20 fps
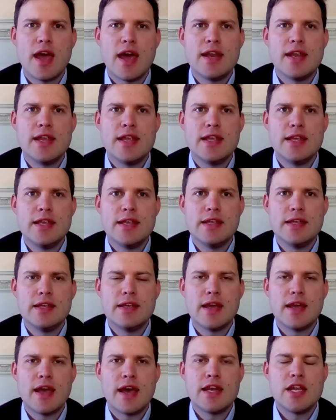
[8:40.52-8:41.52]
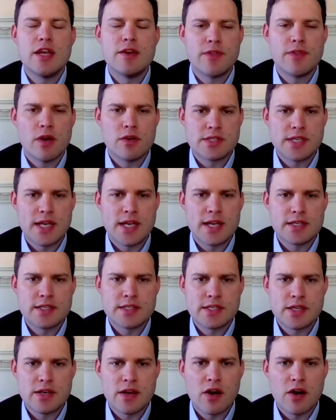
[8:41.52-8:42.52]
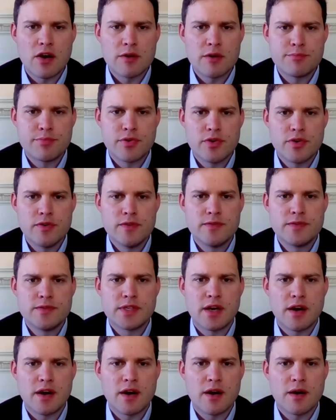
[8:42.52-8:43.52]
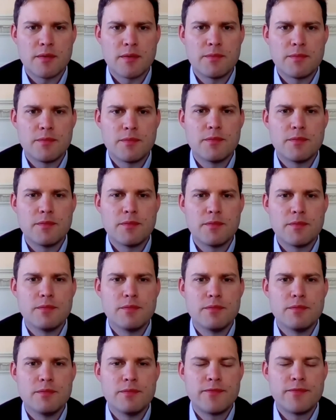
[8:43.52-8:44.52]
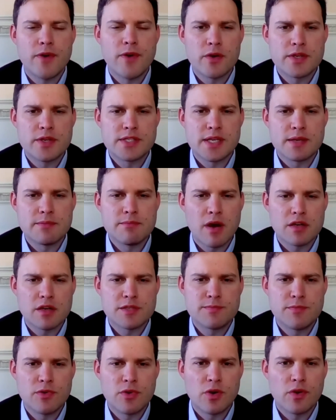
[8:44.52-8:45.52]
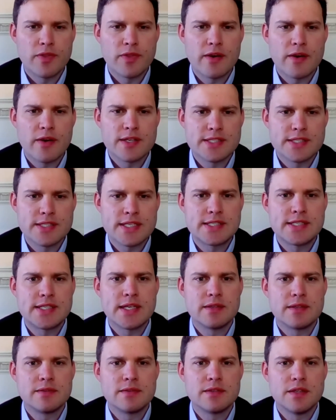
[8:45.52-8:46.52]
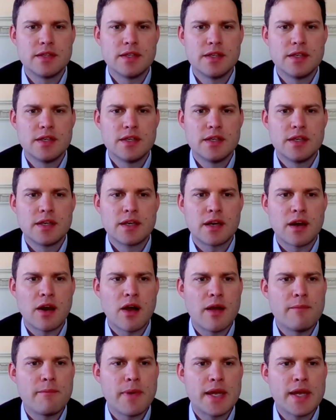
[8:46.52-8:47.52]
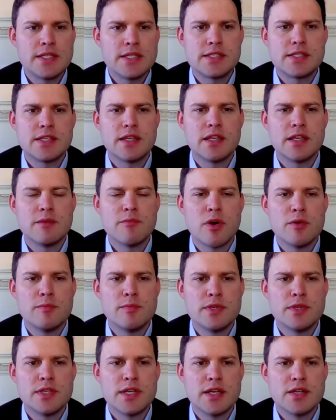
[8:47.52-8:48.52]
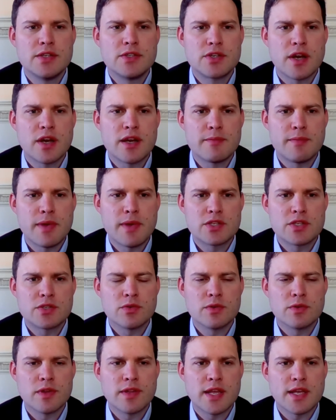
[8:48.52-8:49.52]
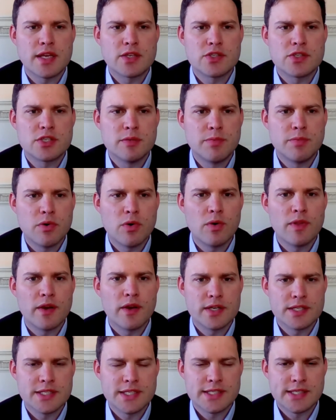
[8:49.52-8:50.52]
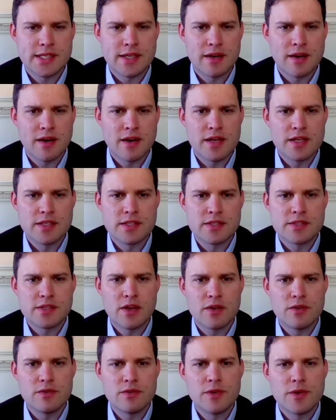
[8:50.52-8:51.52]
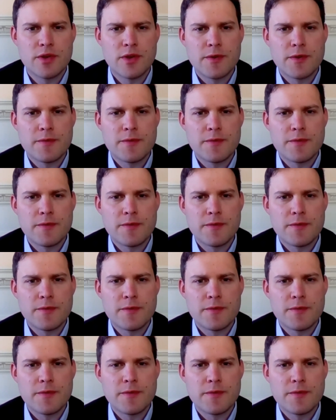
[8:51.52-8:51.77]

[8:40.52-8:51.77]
any of those lenders that are approved are focusing much more on their existing client base at the moment and trying to make sure that they can support their existing clients. So